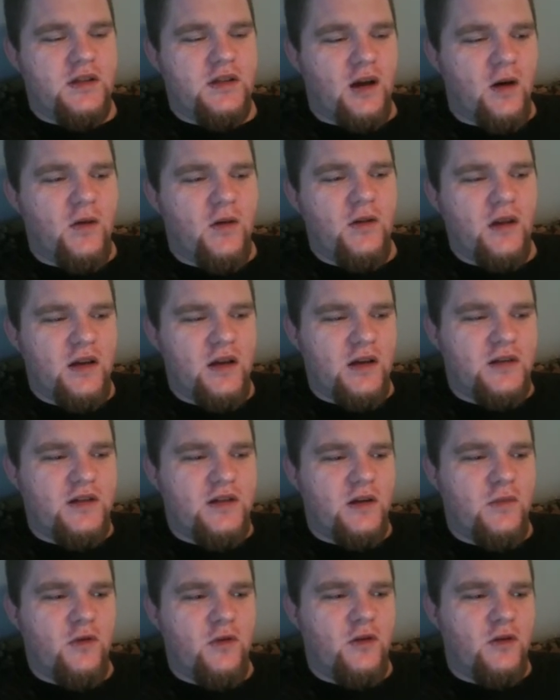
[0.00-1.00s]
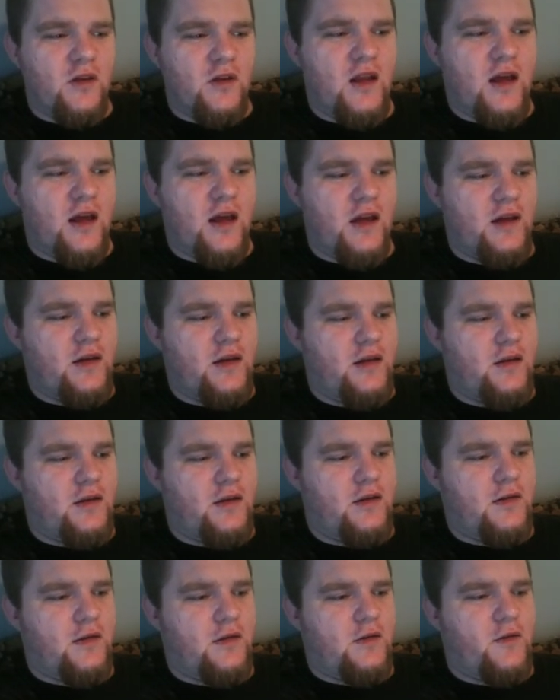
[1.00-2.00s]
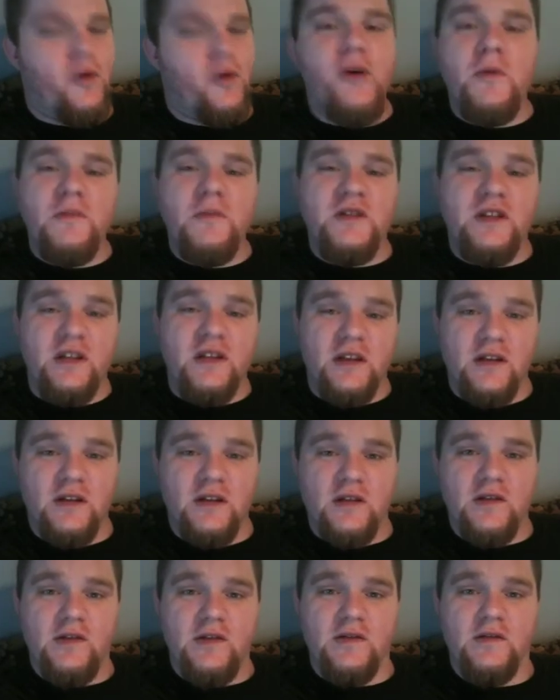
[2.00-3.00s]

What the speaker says: only someone like Crimson